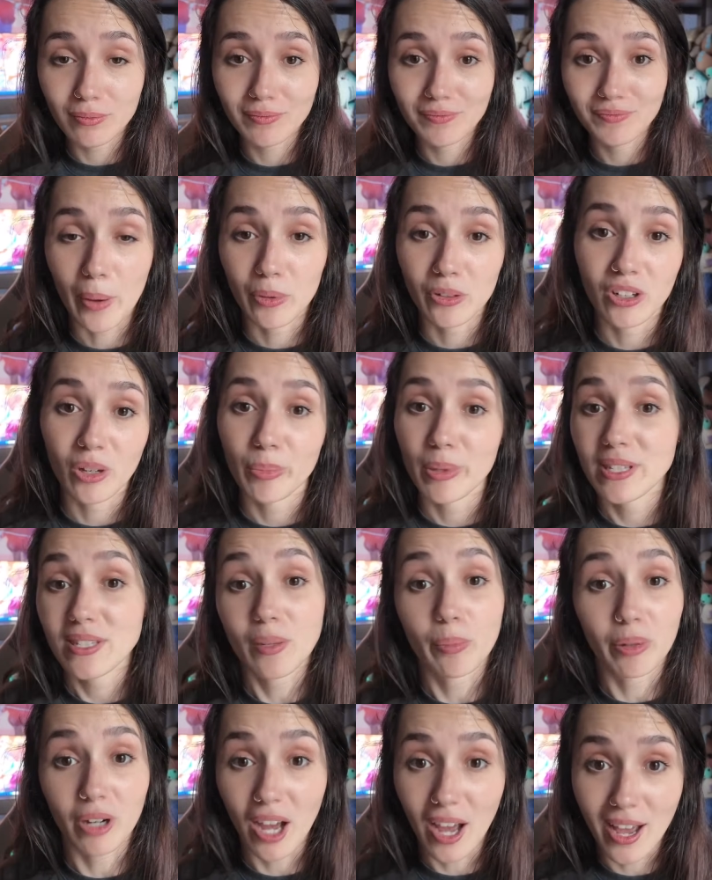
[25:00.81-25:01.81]
I would not be
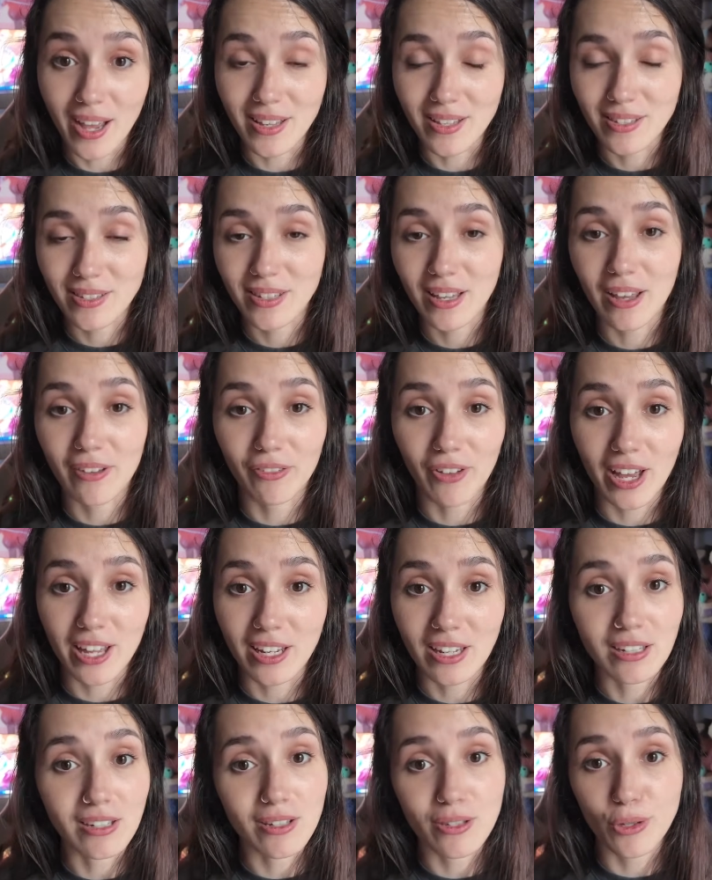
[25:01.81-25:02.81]
surprised if I
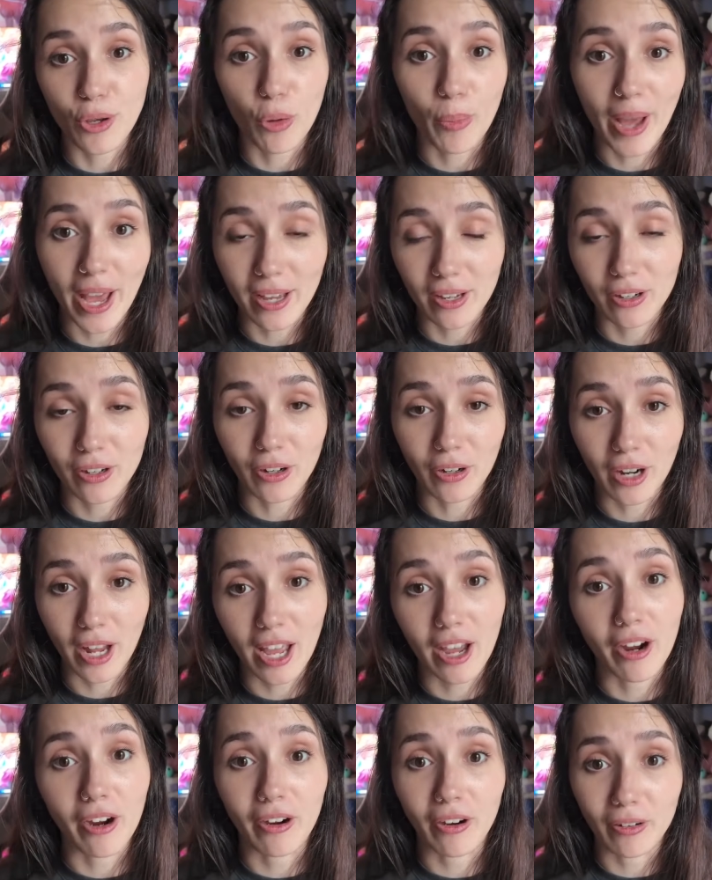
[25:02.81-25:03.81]
need to sew back her
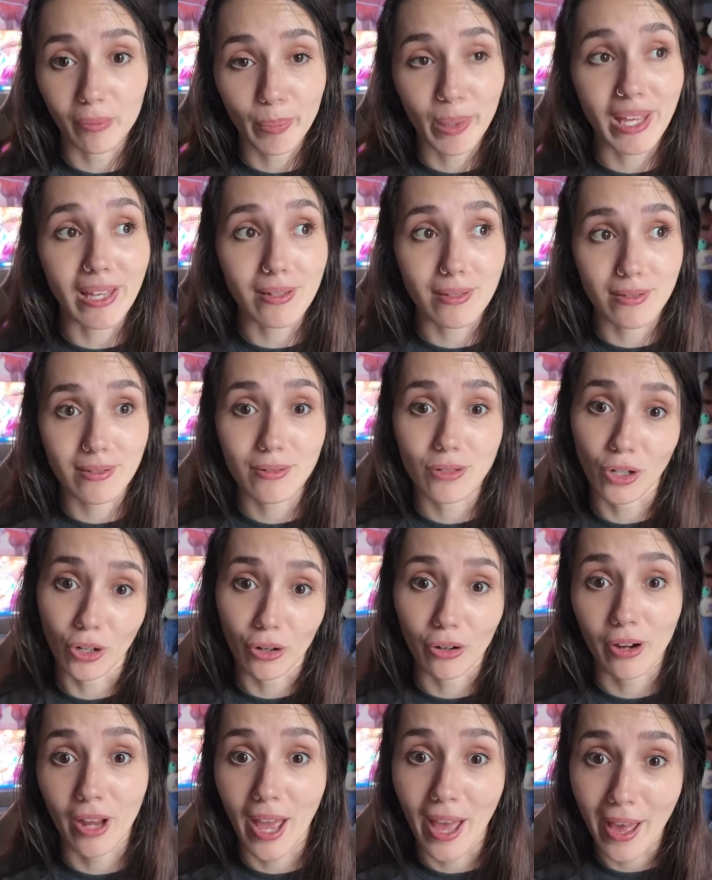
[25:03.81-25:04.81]
hair piece to
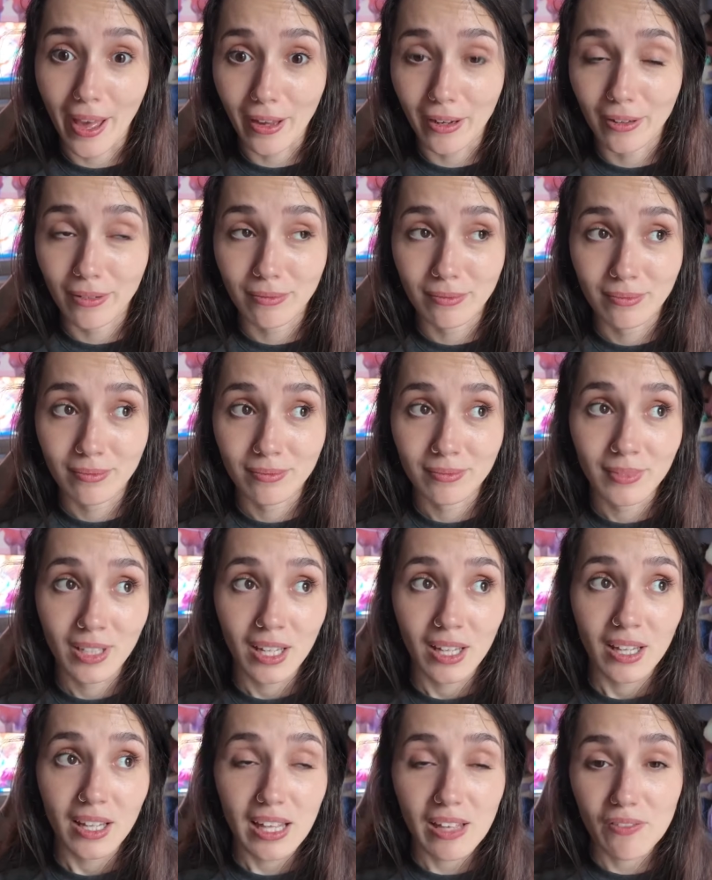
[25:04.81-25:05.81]
her head,
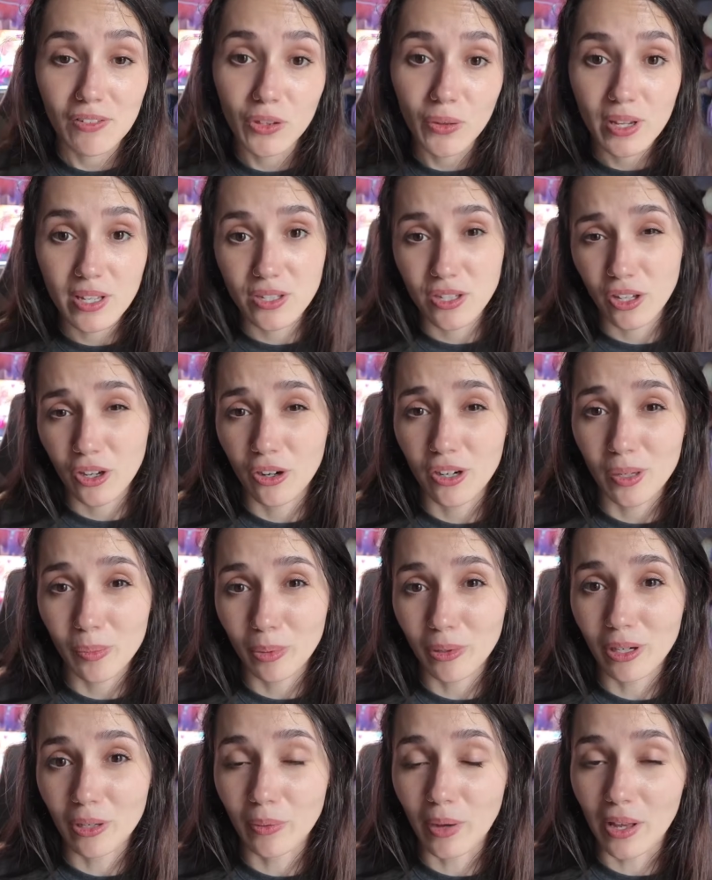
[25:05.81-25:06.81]
even though I secured it
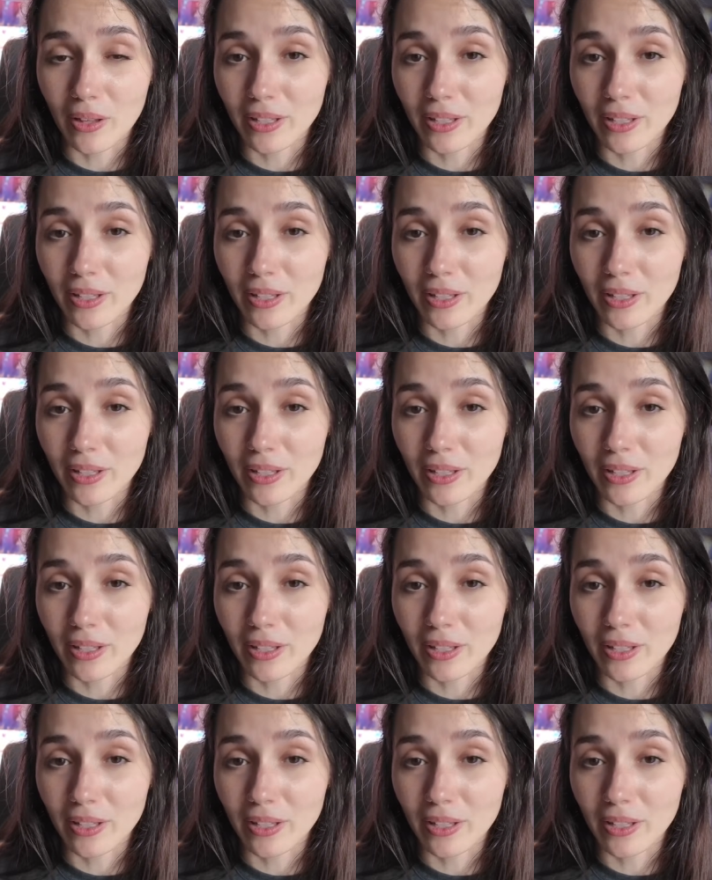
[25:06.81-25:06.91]
pretty well.